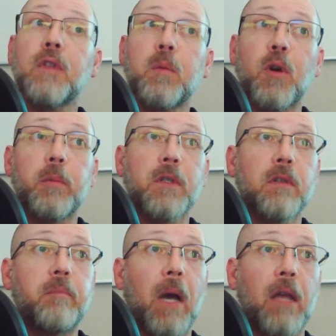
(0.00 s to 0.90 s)
for the
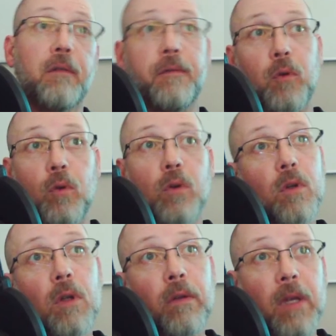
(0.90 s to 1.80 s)
purpose of buying food
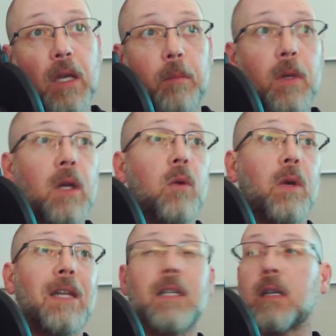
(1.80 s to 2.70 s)
or clothing him
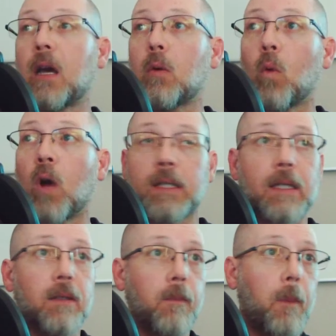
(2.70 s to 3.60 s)
when he did not
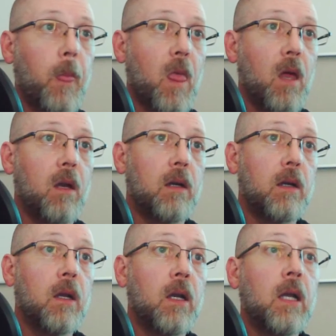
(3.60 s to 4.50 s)
want it.
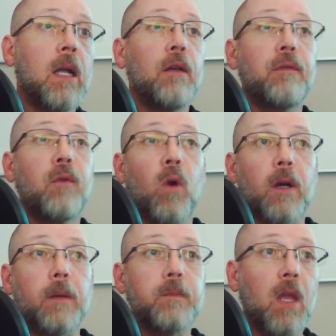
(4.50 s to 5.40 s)

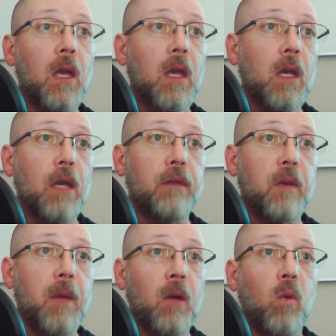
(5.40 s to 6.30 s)
4. If
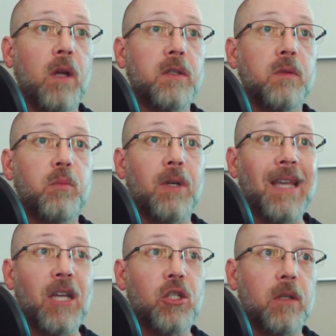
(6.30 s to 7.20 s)
a man wants
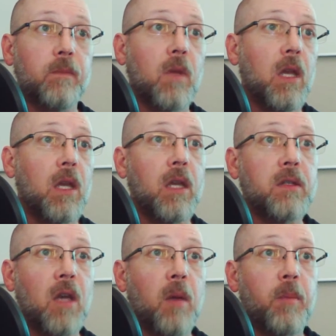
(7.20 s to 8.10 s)
protection, he is